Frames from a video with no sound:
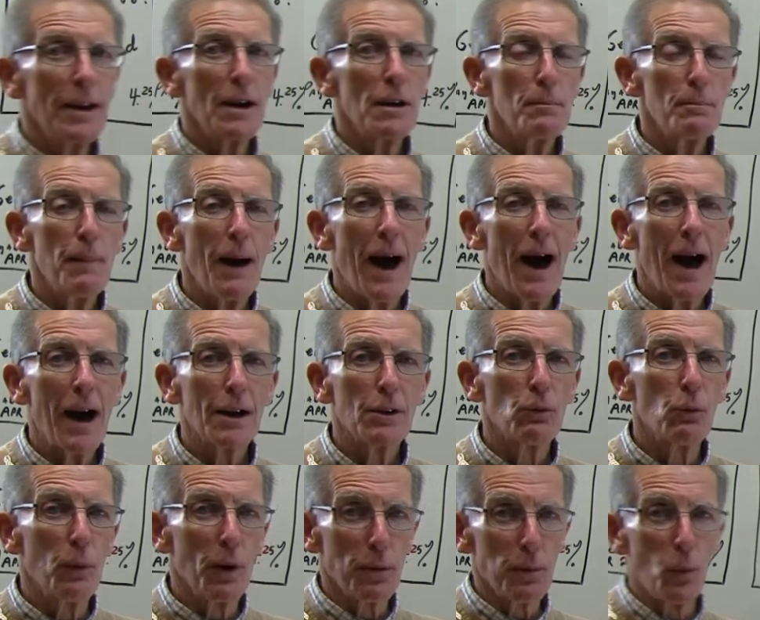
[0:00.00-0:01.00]
it
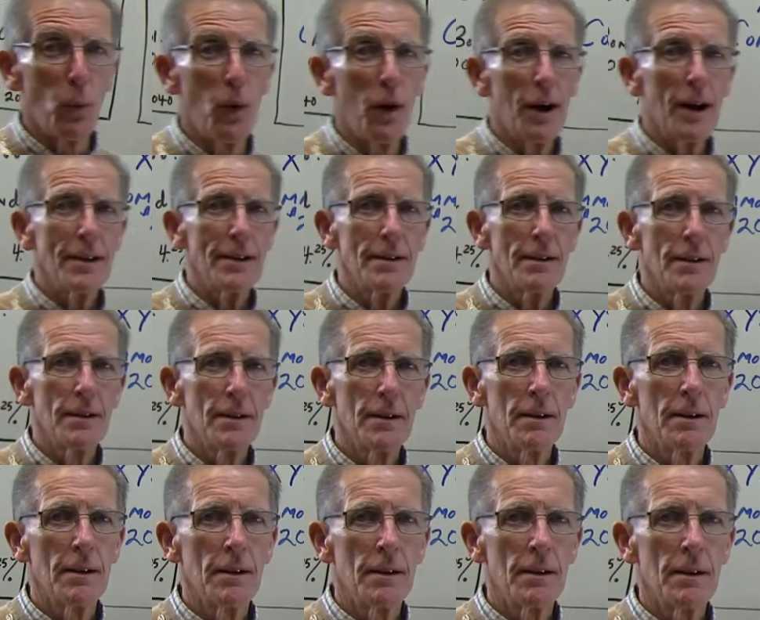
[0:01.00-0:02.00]
back with what?
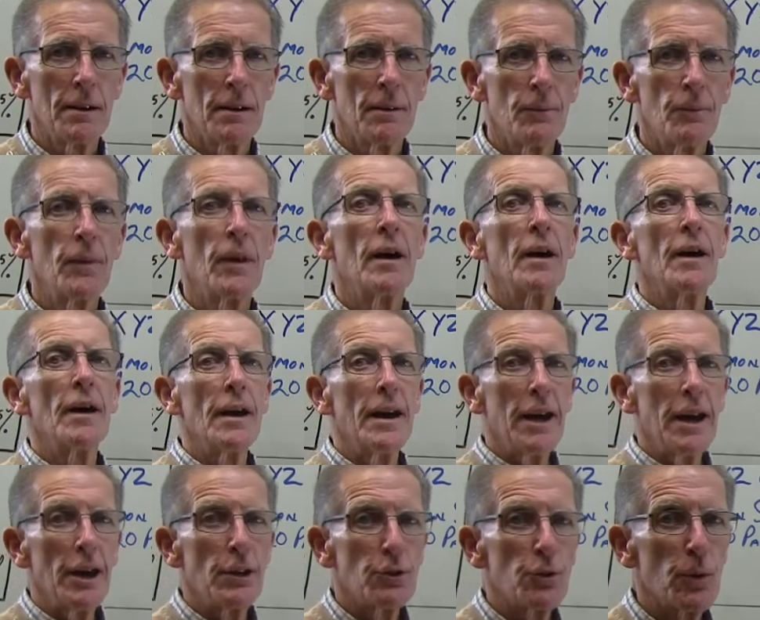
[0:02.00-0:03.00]

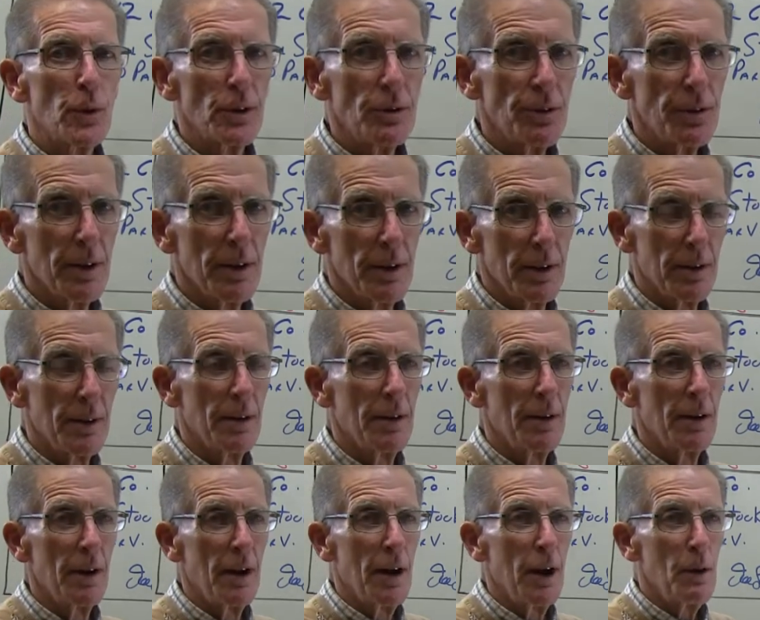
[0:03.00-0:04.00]
Interest.
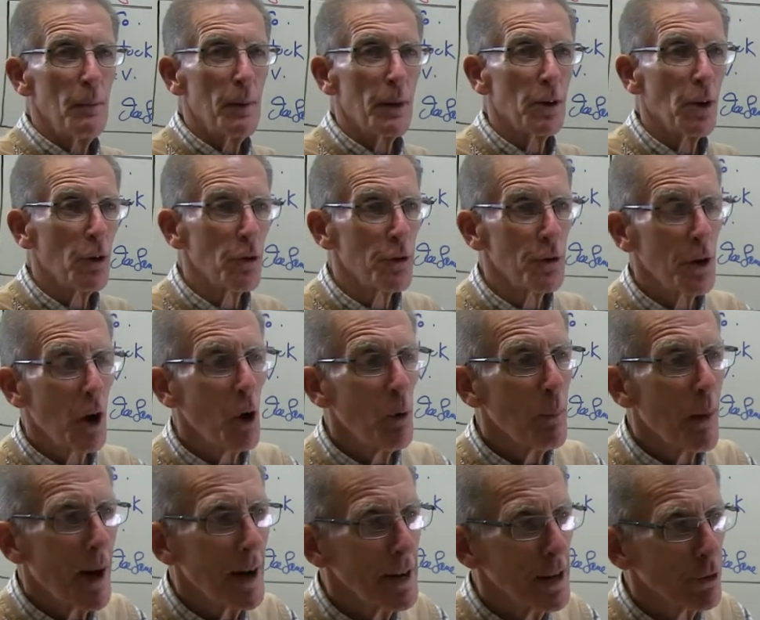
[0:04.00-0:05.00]
Because
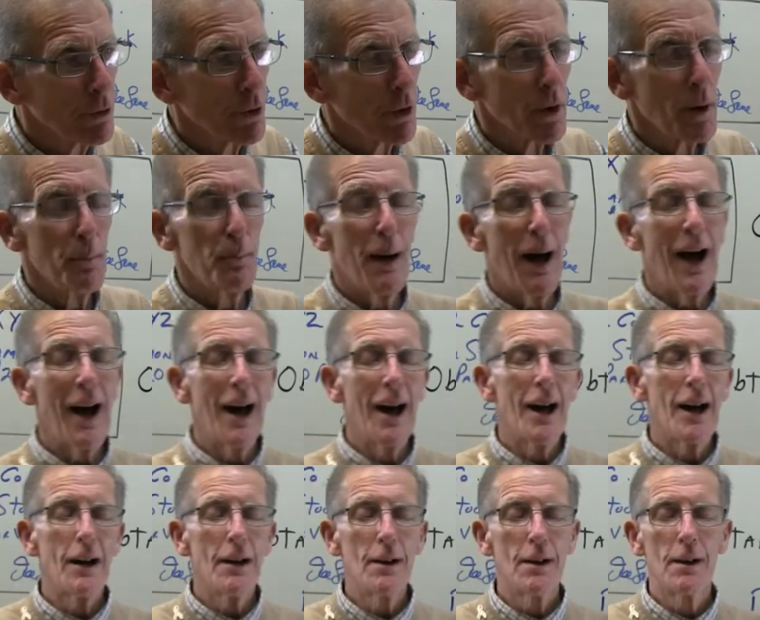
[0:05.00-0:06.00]
nobody is gonna
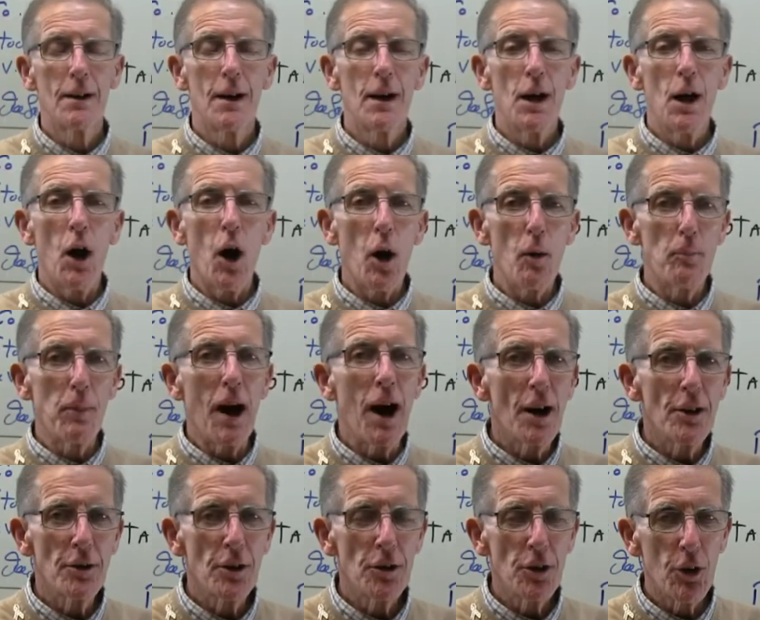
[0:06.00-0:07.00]
buy a
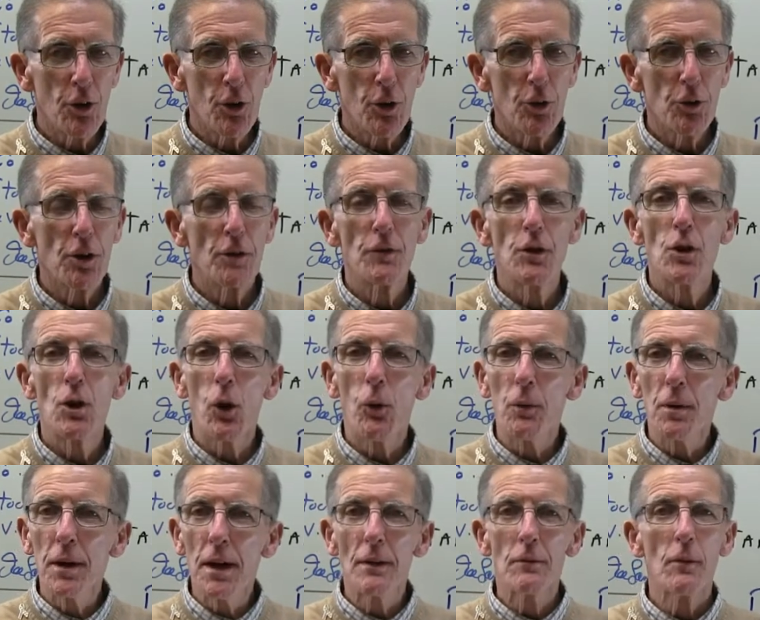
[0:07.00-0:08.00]
bond of yours if you
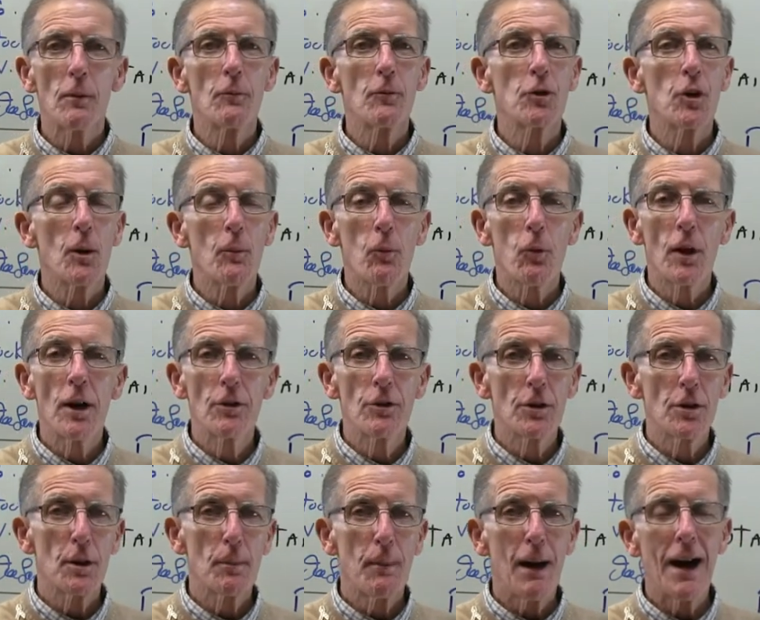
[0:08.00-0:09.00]
don't give them some
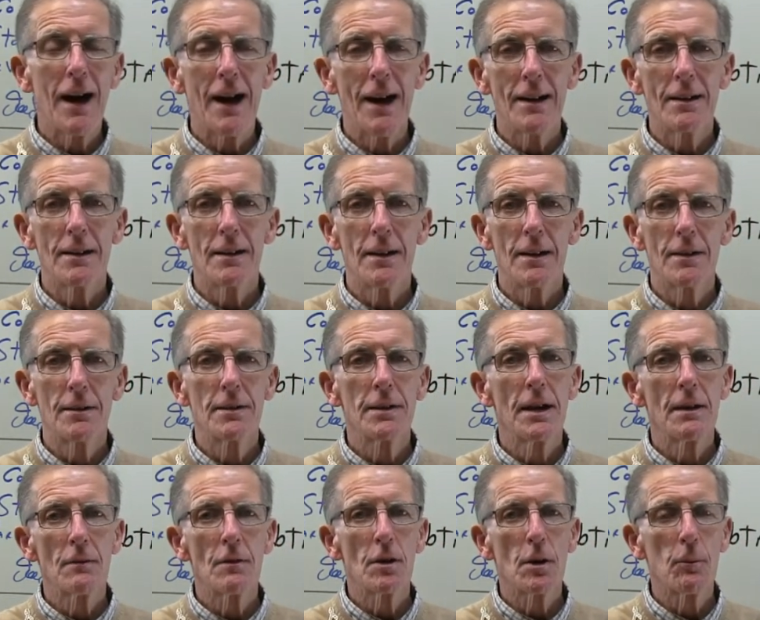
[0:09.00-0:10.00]
reason to buy it. And
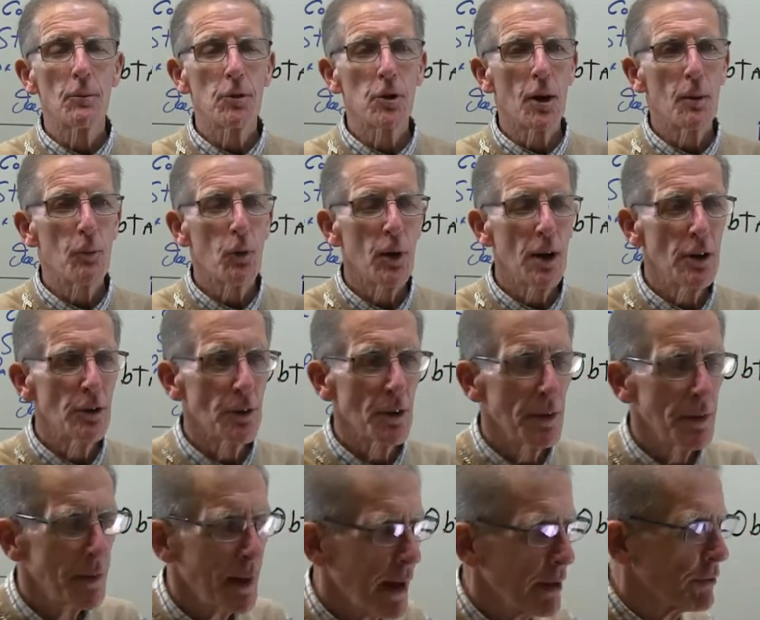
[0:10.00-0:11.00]
giving them some
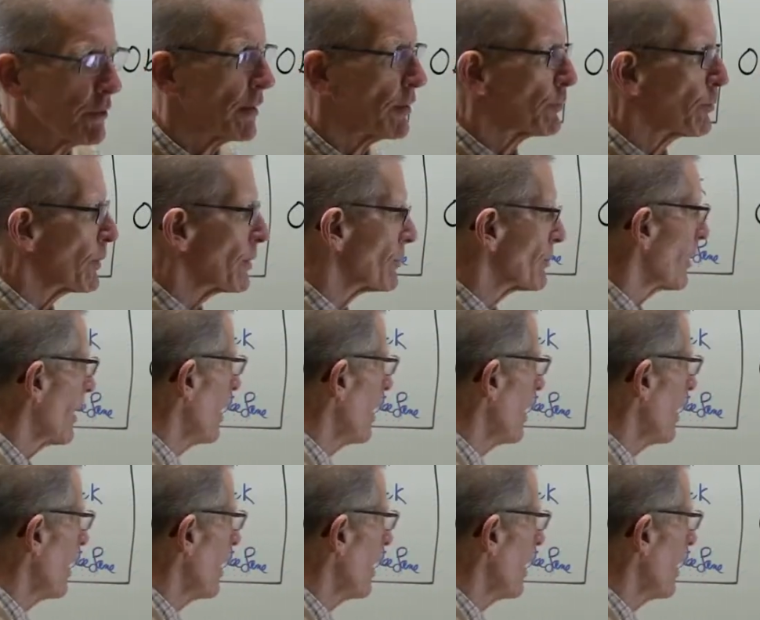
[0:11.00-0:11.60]
reason, that's interest.